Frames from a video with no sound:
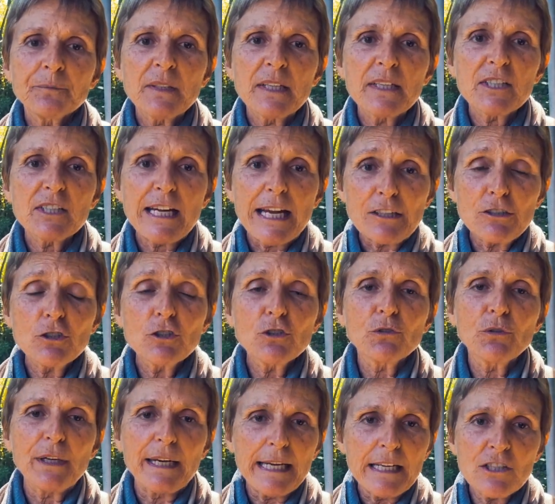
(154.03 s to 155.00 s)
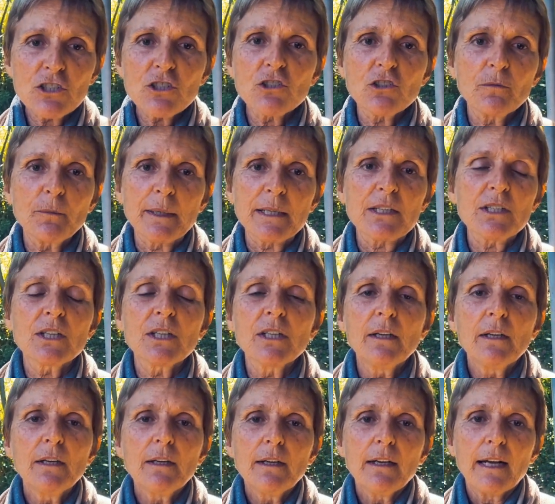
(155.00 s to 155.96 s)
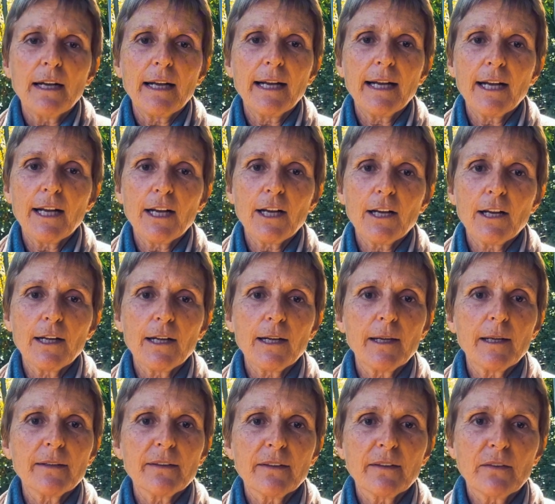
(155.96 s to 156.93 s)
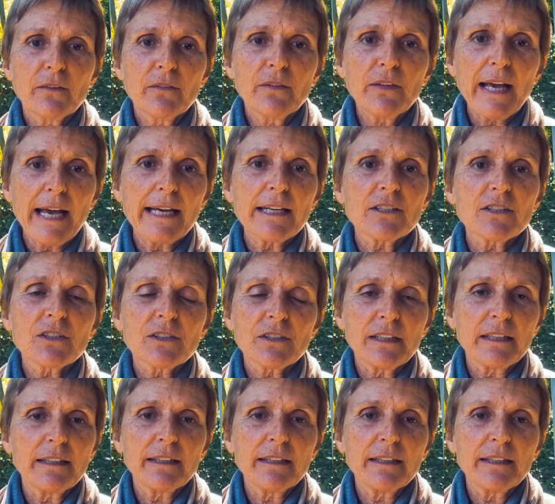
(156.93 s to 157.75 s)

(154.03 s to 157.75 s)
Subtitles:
statutory instrument that